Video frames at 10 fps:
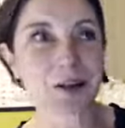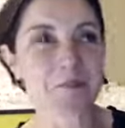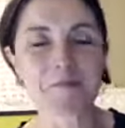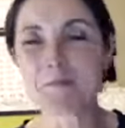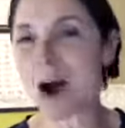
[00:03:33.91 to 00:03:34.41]

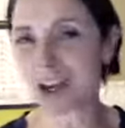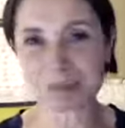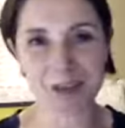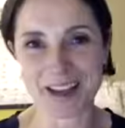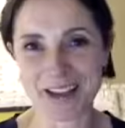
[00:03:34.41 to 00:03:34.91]
much
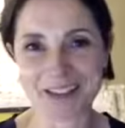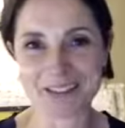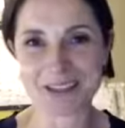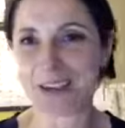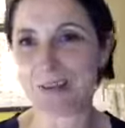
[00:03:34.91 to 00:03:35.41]
better
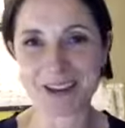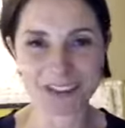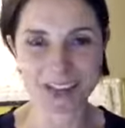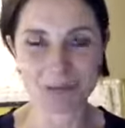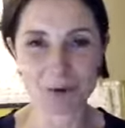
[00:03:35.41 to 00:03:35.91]
than a
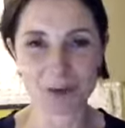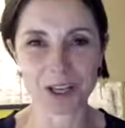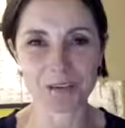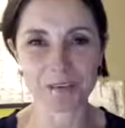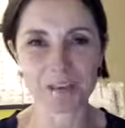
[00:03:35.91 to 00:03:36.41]
Monday morning.